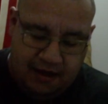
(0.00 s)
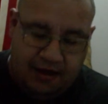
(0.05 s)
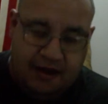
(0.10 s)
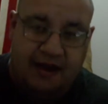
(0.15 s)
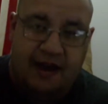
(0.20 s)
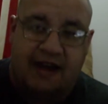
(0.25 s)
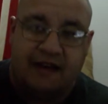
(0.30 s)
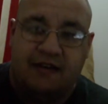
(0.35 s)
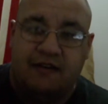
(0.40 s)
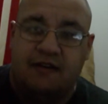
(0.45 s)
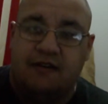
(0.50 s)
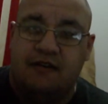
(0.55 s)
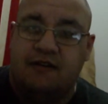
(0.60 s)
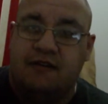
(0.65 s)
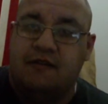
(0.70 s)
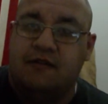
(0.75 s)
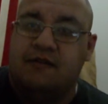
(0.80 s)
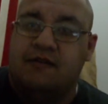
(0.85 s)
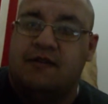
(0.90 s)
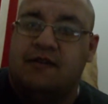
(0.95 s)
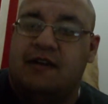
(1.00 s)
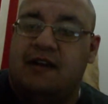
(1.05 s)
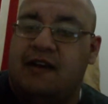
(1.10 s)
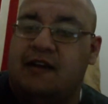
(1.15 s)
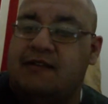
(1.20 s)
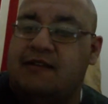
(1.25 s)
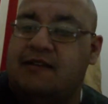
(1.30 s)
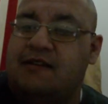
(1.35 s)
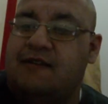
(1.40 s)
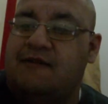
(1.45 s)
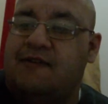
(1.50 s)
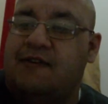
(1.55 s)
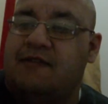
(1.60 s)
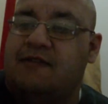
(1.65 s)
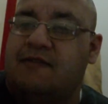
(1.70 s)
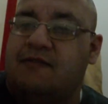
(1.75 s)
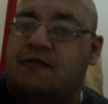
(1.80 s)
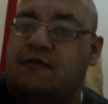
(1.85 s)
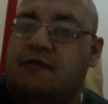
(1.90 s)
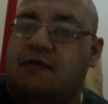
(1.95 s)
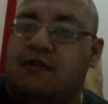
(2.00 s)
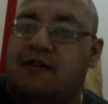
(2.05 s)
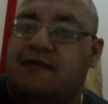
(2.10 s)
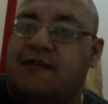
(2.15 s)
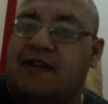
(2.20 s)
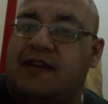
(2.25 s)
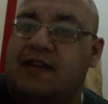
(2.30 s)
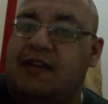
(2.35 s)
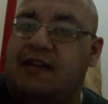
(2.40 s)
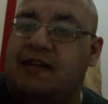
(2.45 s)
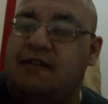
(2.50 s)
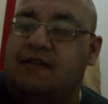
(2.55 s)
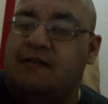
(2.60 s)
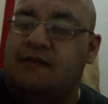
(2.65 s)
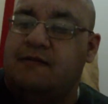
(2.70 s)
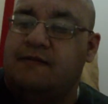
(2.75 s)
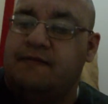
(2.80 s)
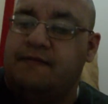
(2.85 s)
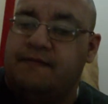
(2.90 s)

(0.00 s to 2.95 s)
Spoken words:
I could use it as a defensive tool if I need to.